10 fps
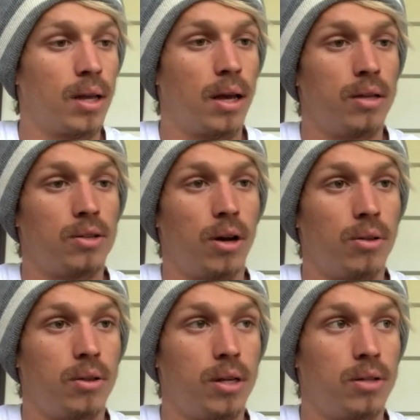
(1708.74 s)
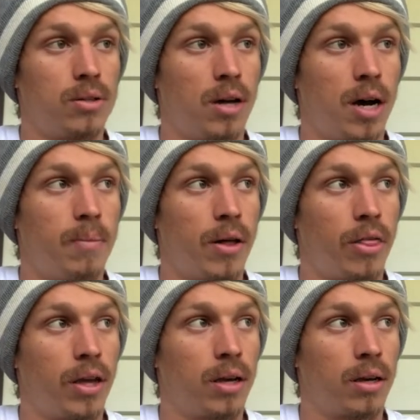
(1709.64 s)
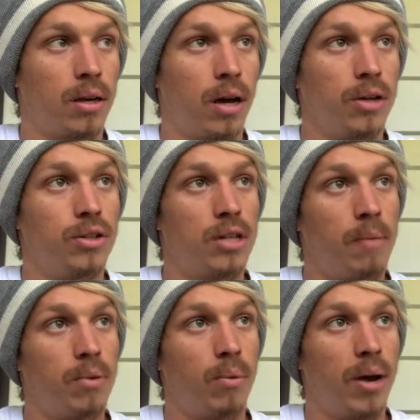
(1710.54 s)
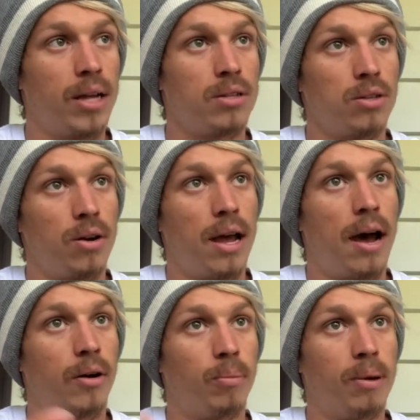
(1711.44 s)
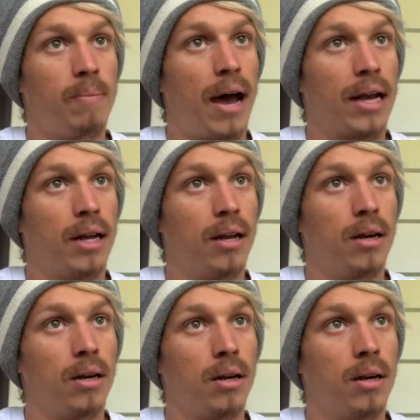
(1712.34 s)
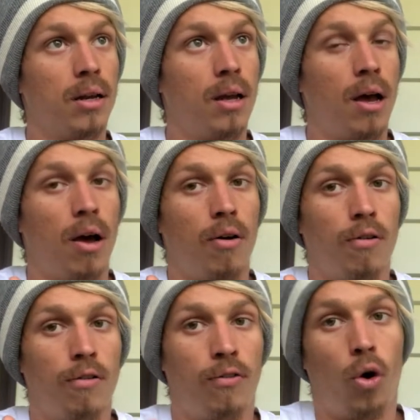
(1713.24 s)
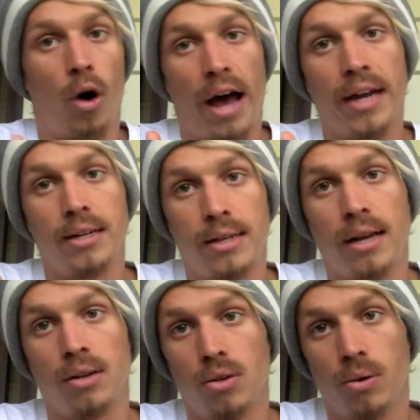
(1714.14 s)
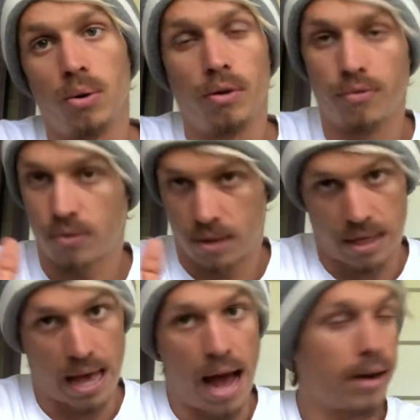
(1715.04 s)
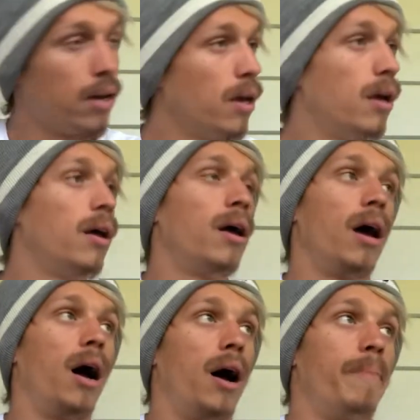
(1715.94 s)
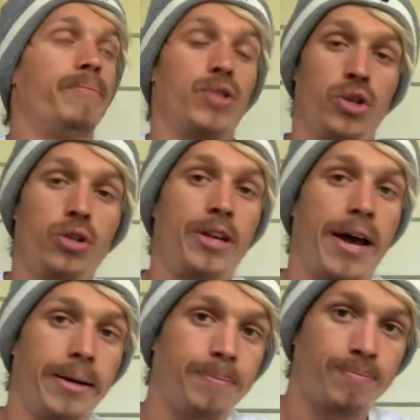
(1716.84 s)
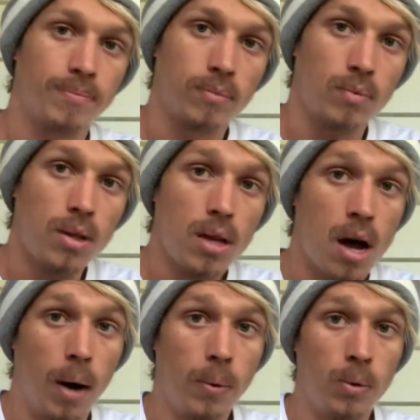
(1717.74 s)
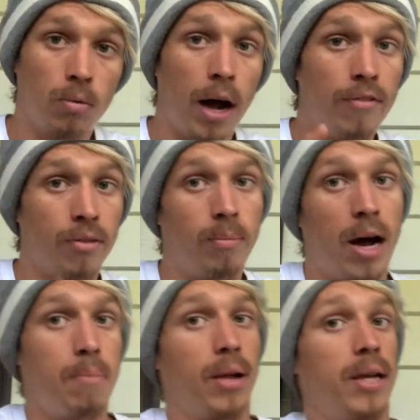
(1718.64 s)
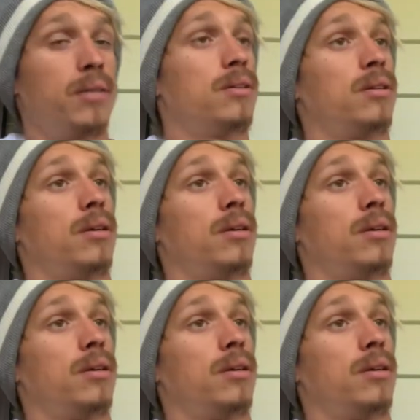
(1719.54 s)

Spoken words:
So this time I think I just upped the weight, so now it'll be back at 4, 8, 10, 12, that. Tuesday, I will ride from my place.